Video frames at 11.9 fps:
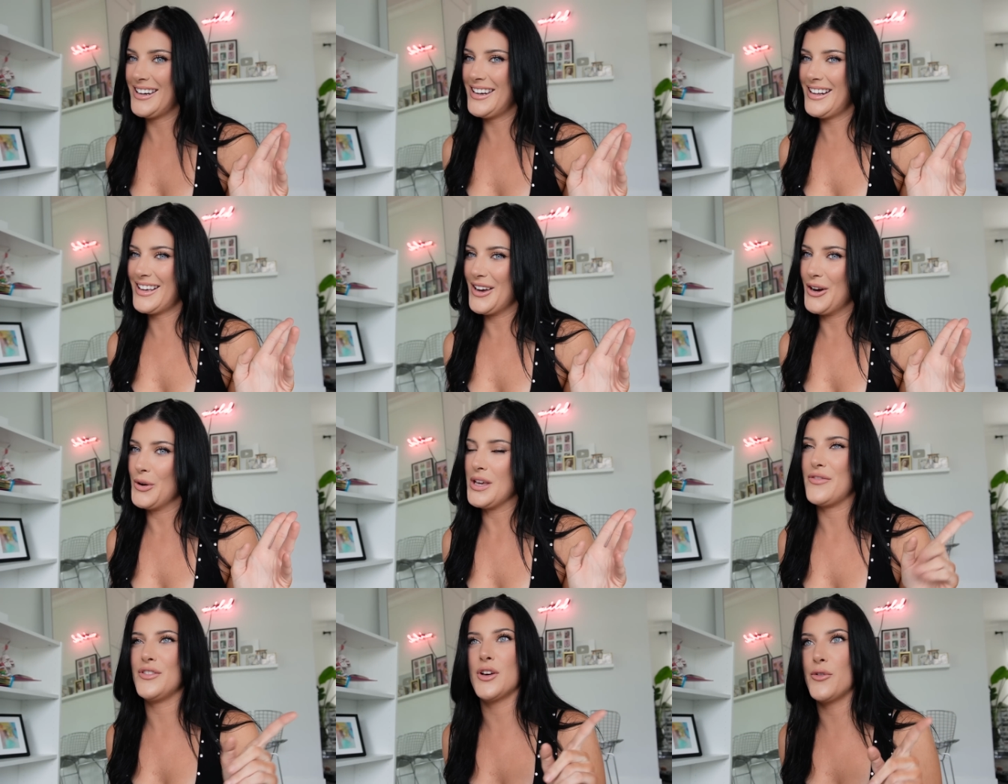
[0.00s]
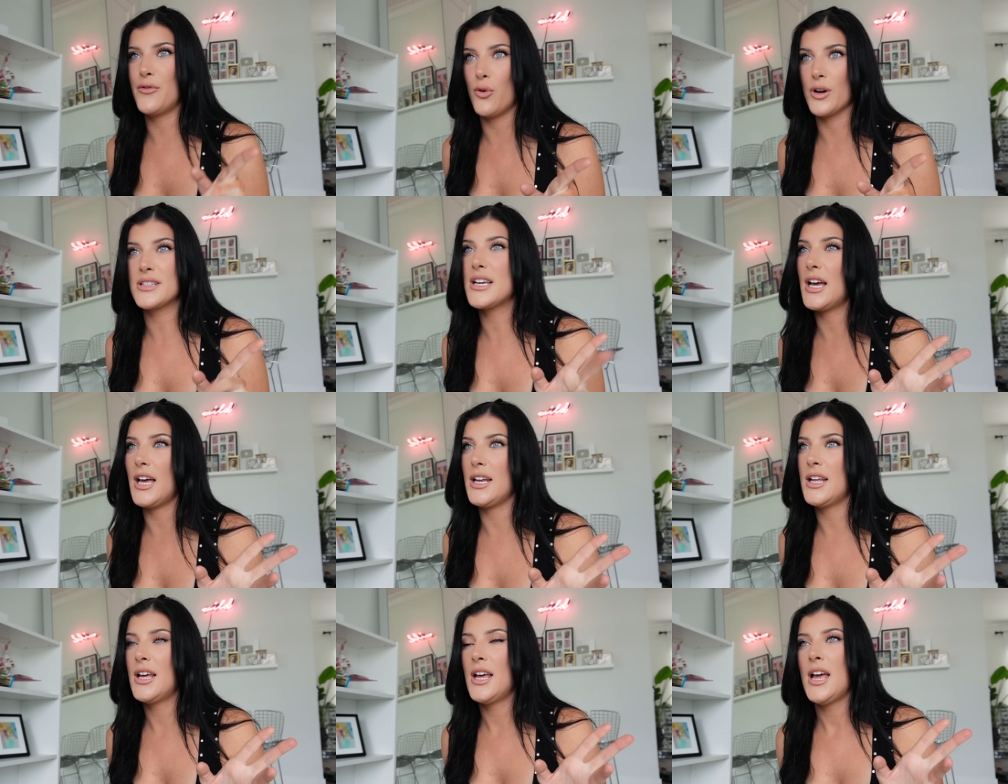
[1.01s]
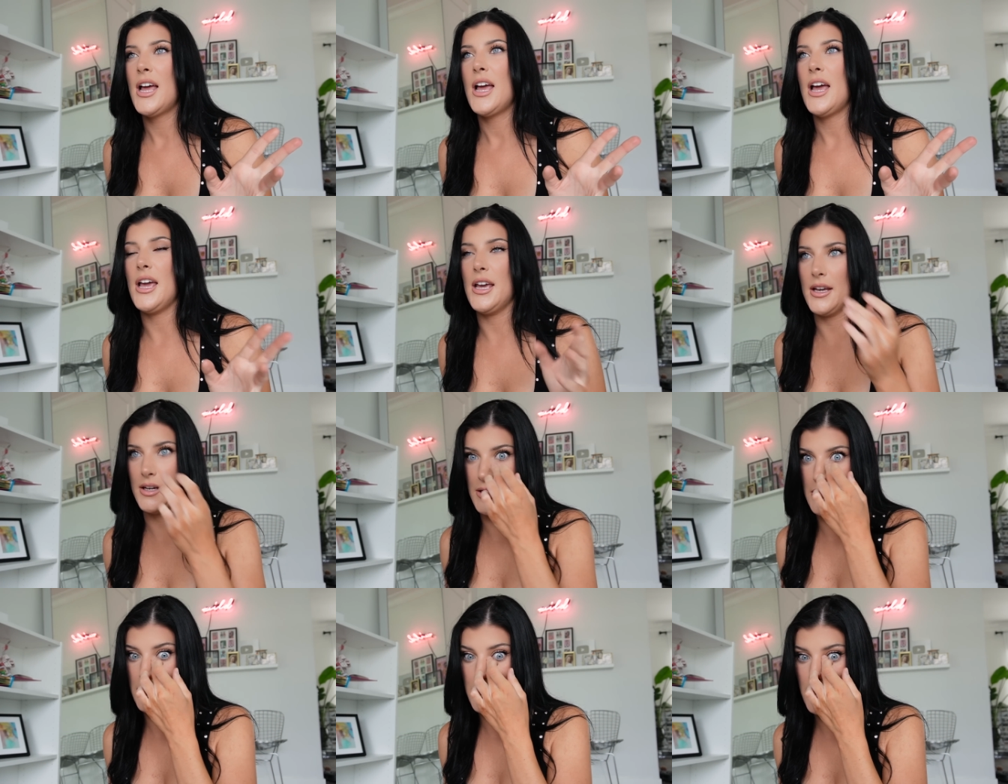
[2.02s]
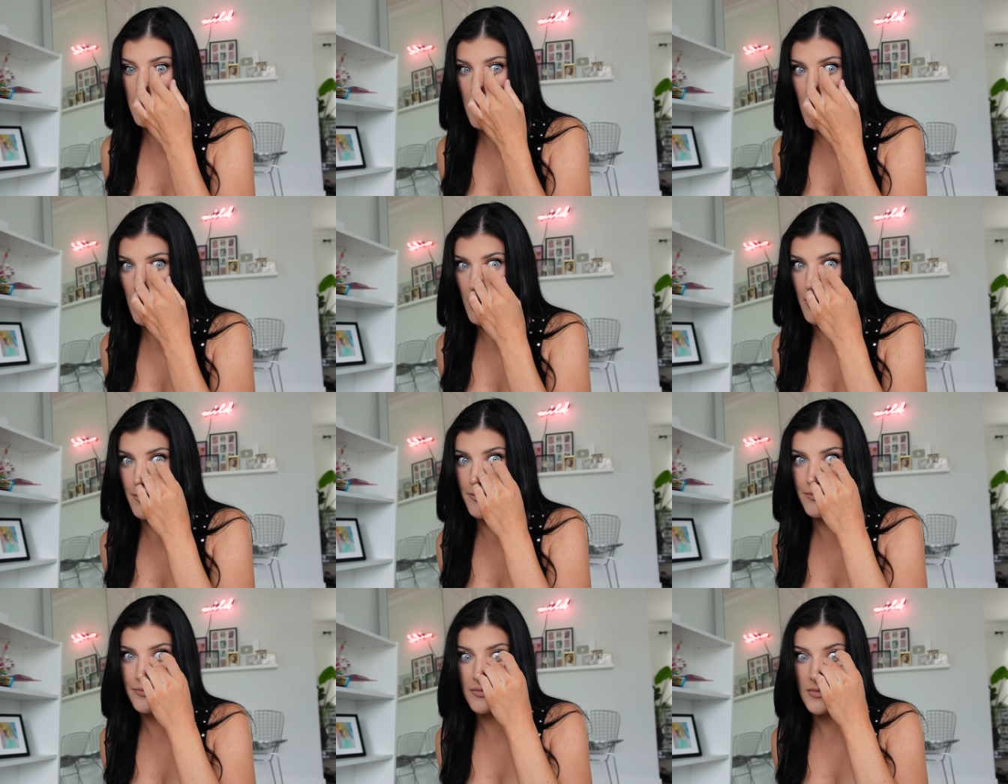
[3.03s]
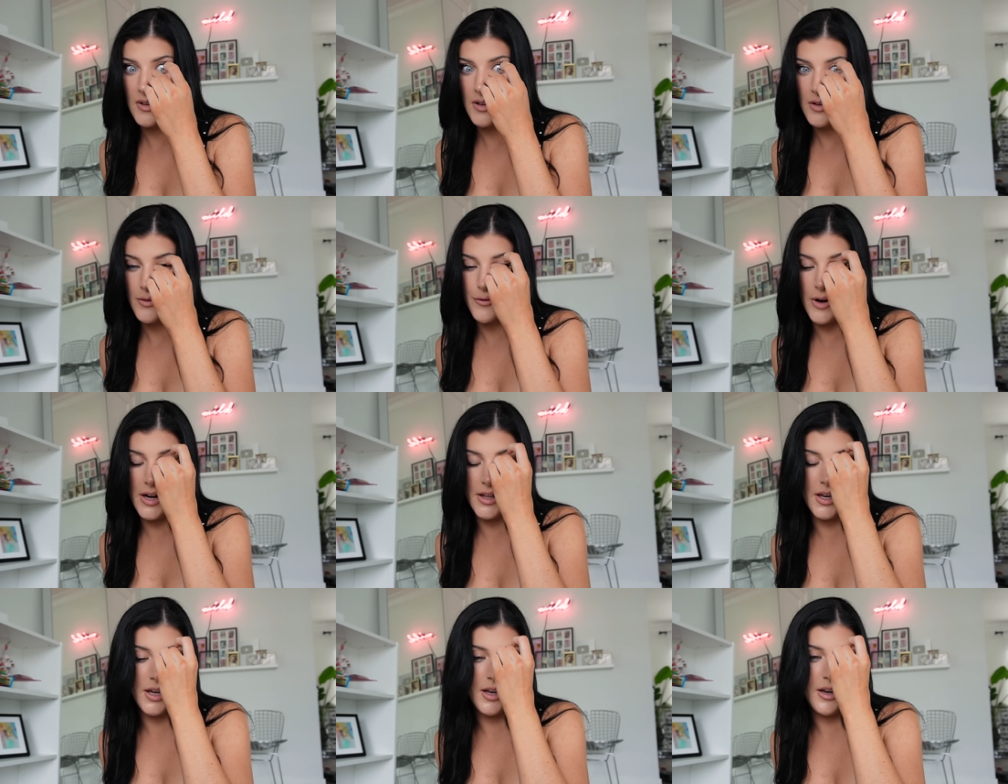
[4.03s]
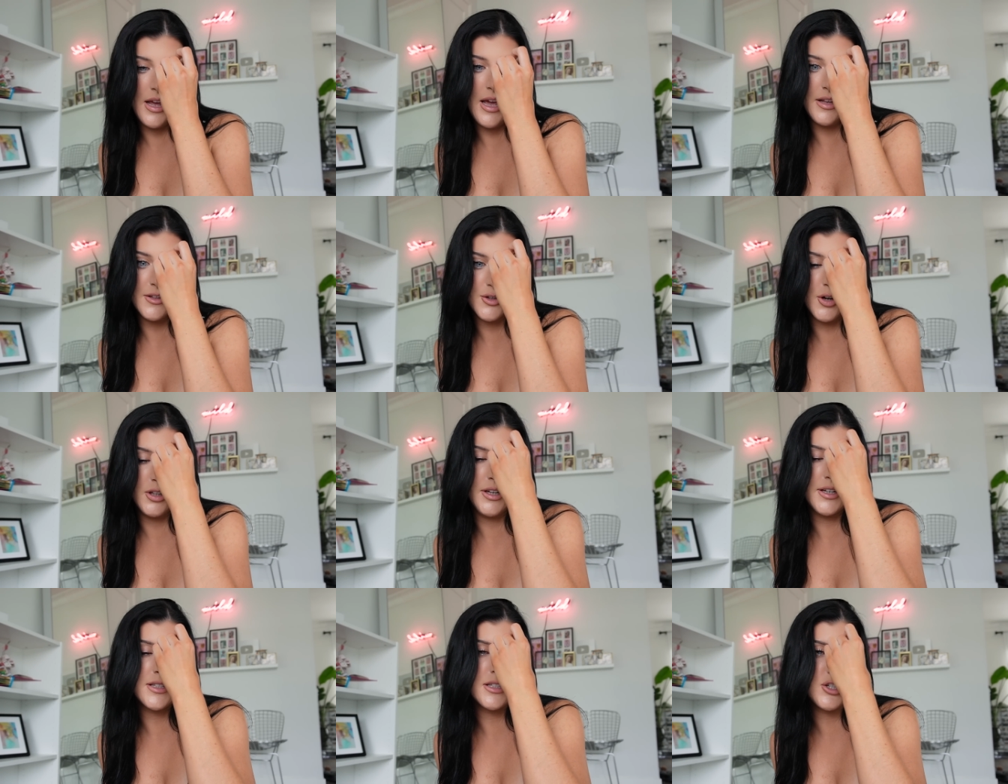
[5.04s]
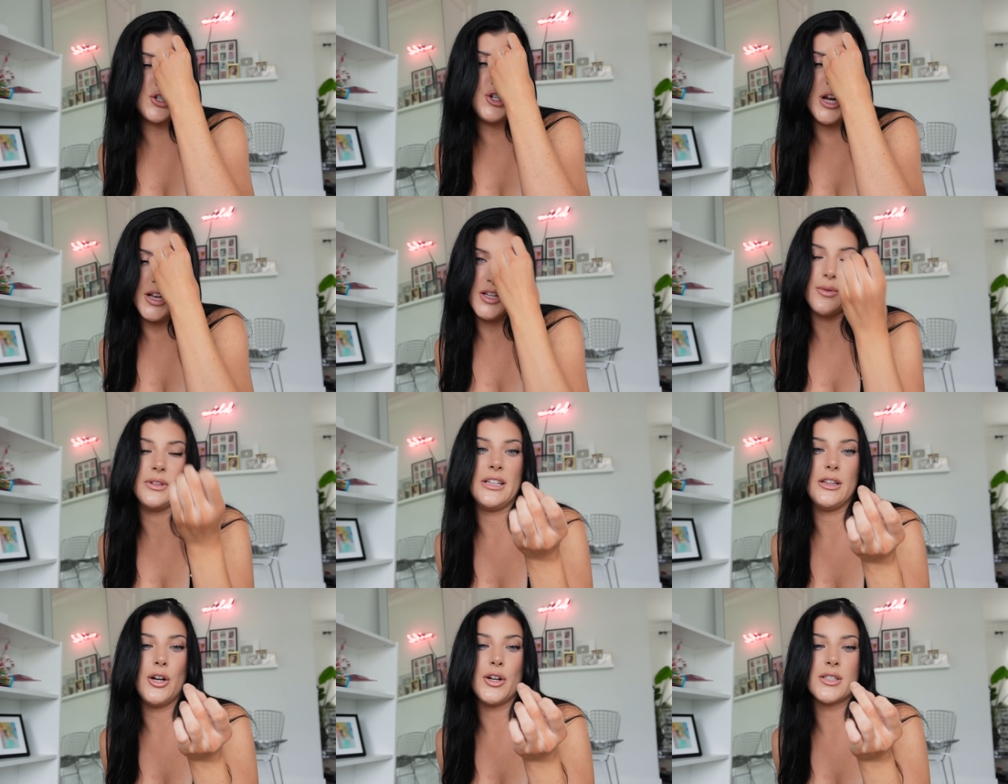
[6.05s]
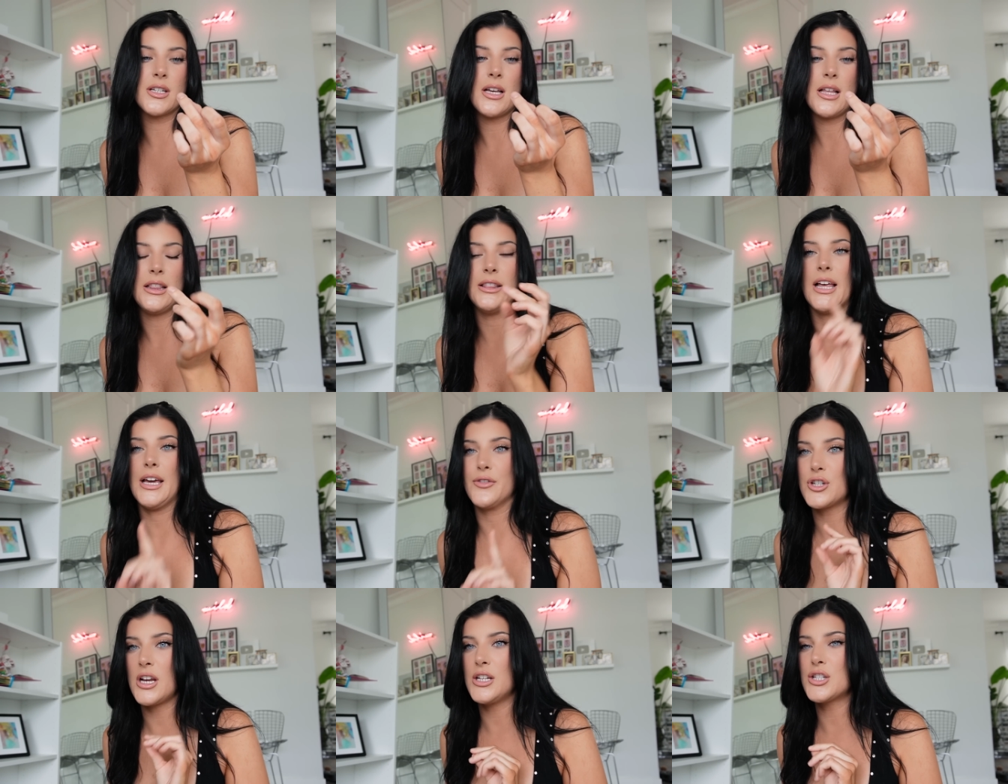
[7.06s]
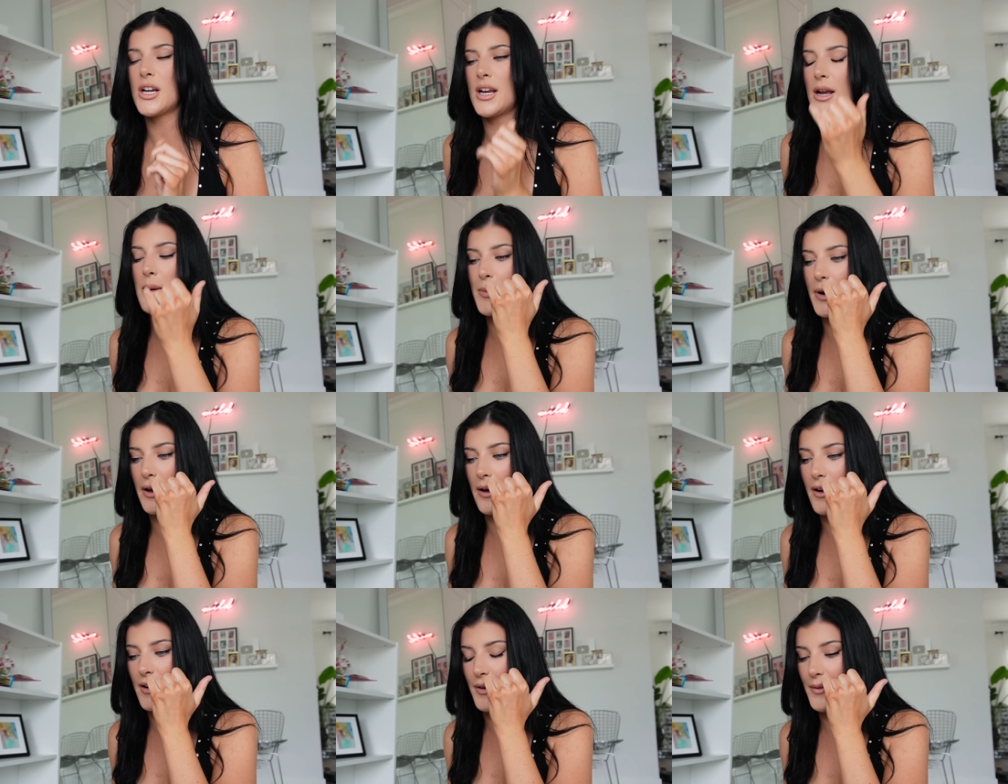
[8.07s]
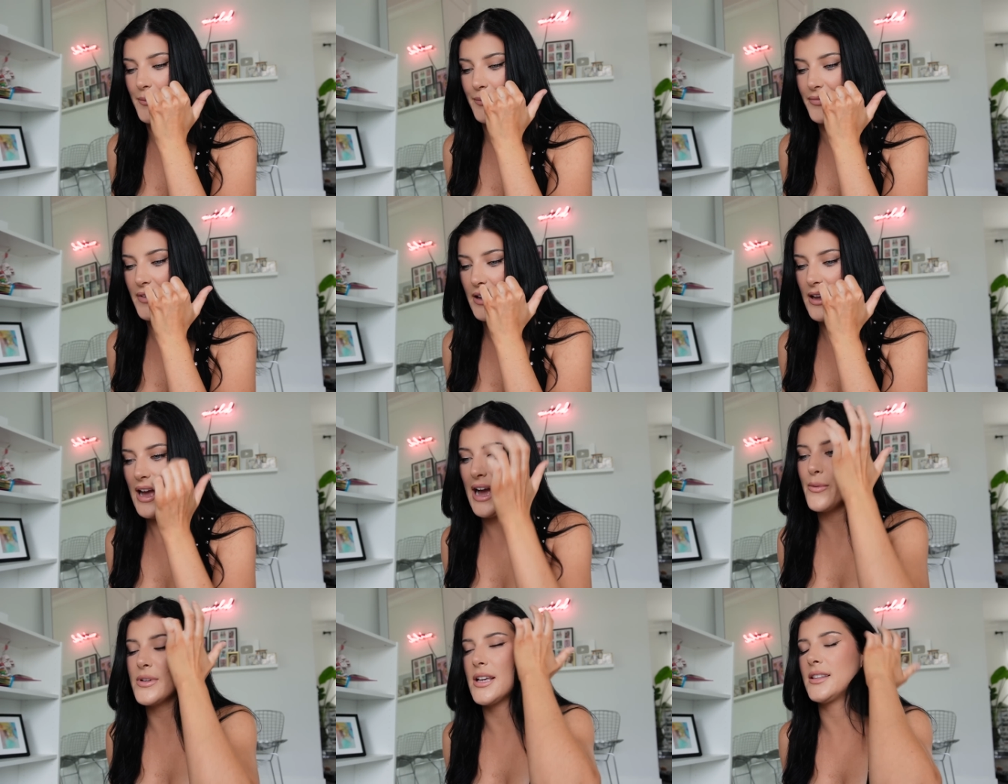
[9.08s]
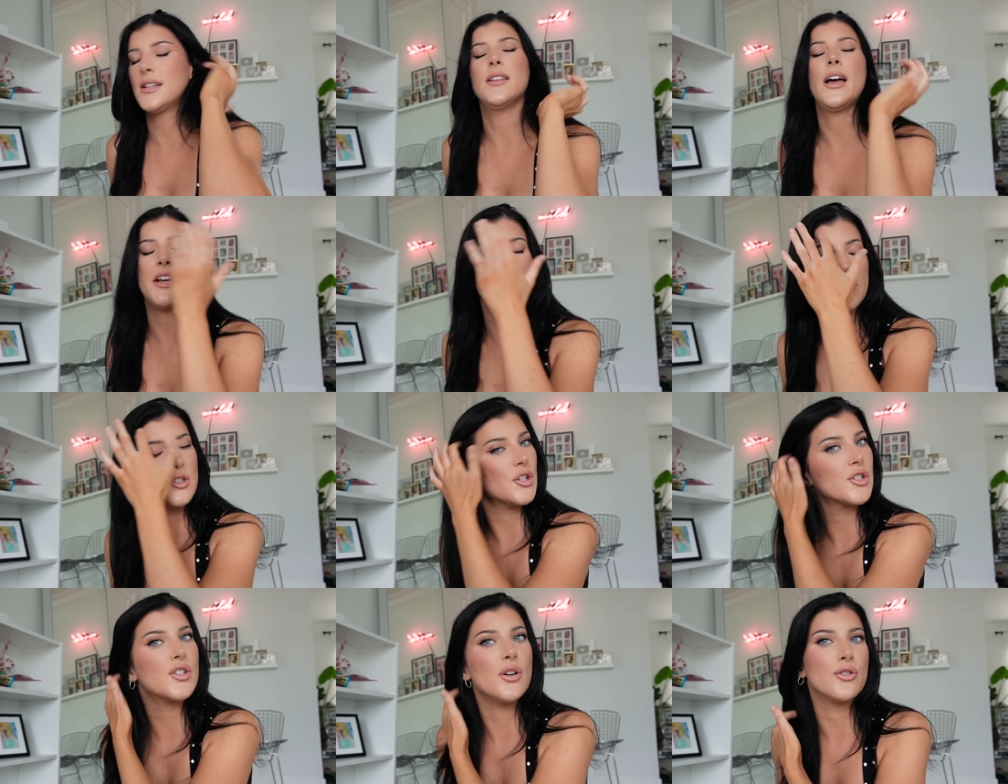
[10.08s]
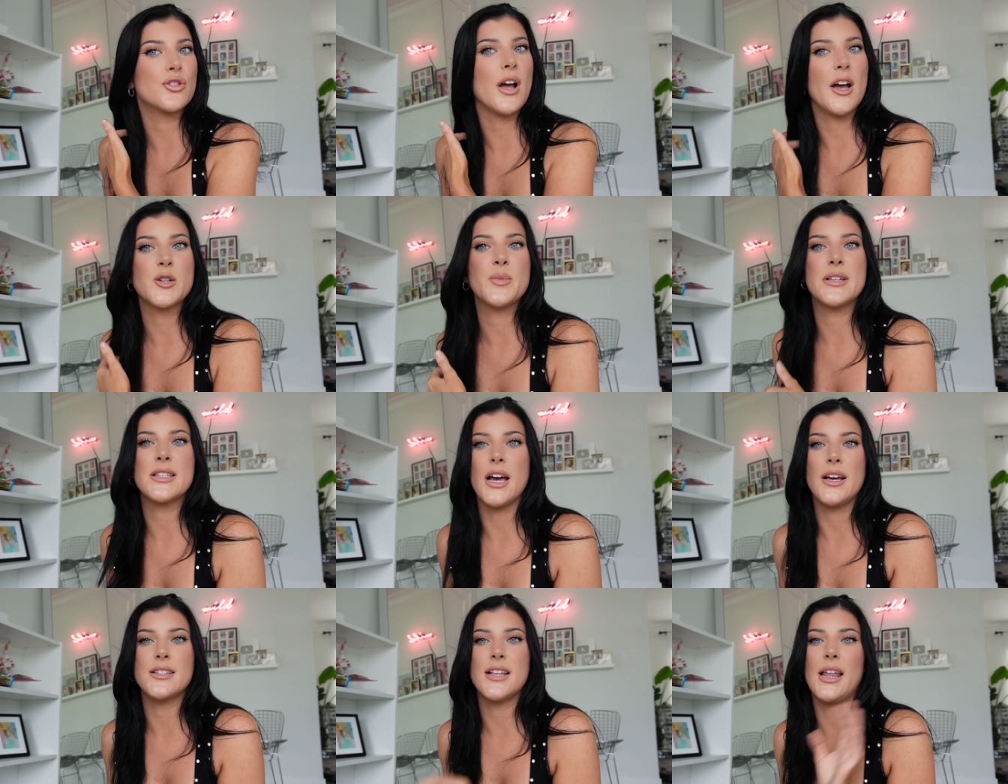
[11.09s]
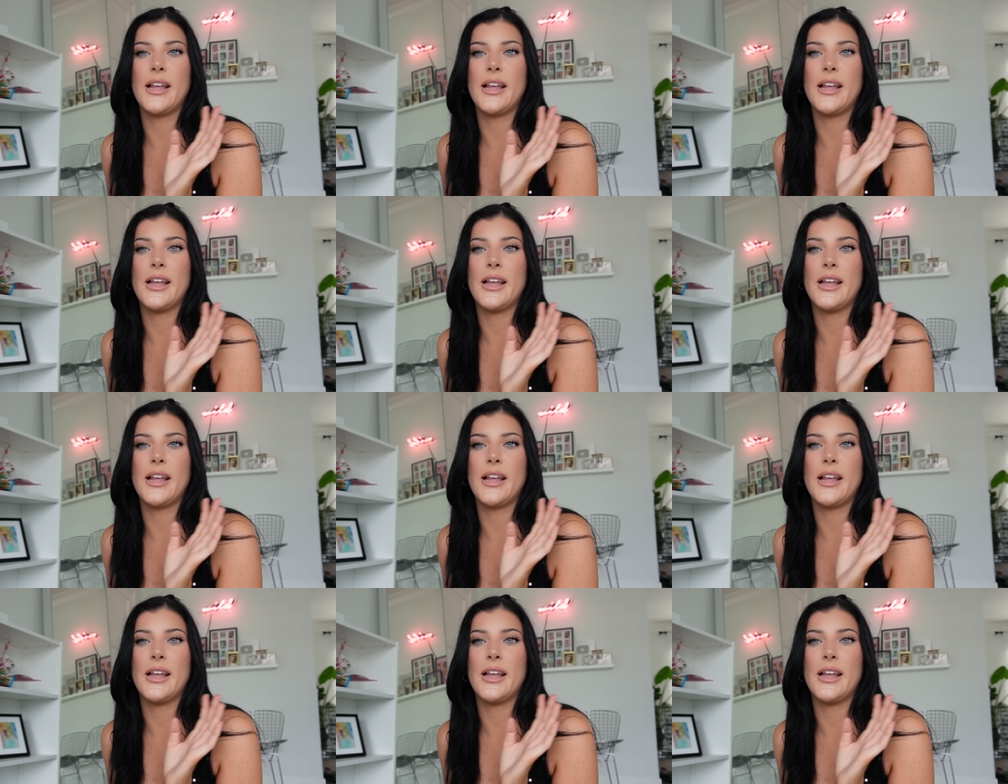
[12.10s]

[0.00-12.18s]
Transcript: I didn't go, even though Four Tet and um, Fred again and Skrillex genuinely looked life changing, but um, I was like, the lineup is just so trash besides that.